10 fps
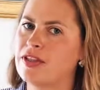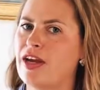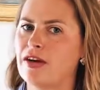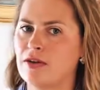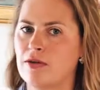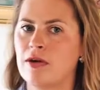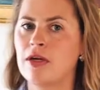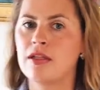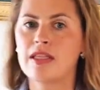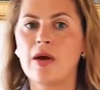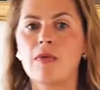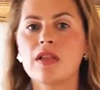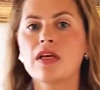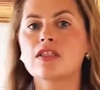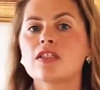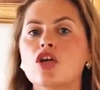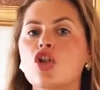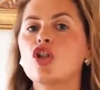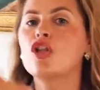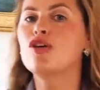narrow. They will
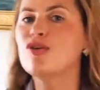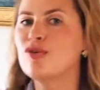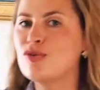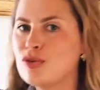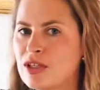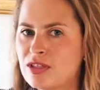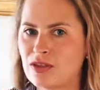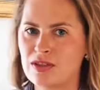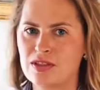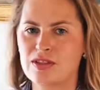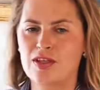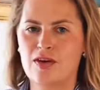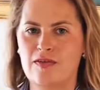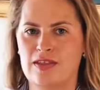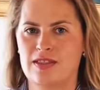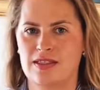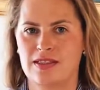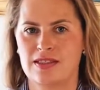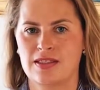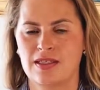exclude certain
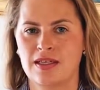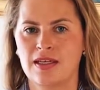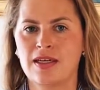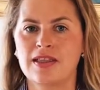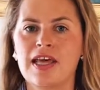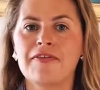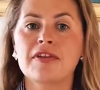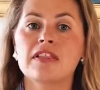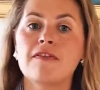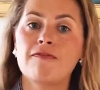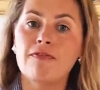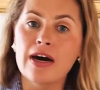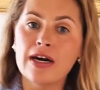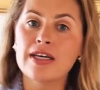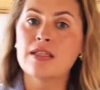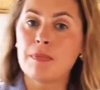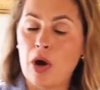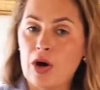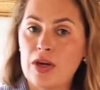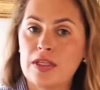services. They will define
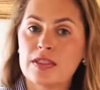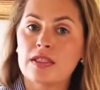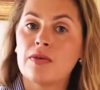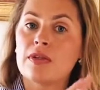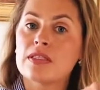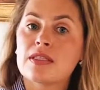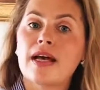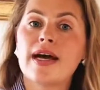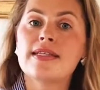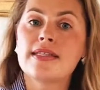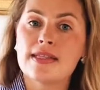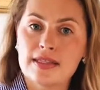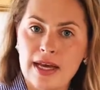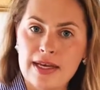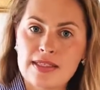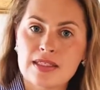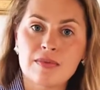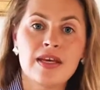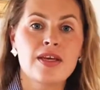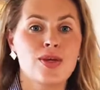parties. They will slice and dice
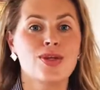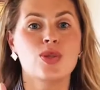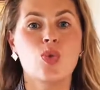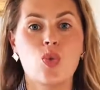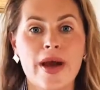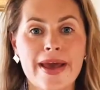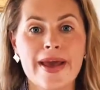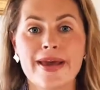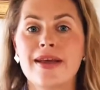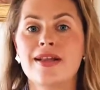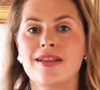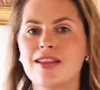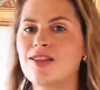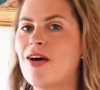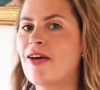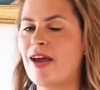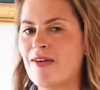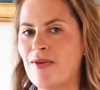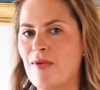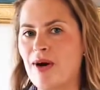them in a way that not
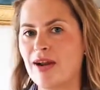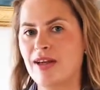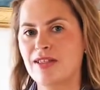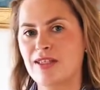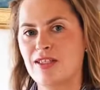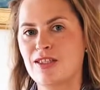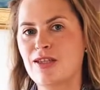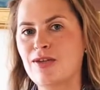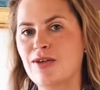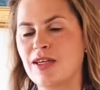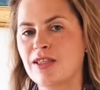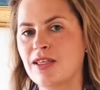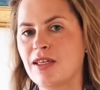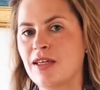everyone is excluded.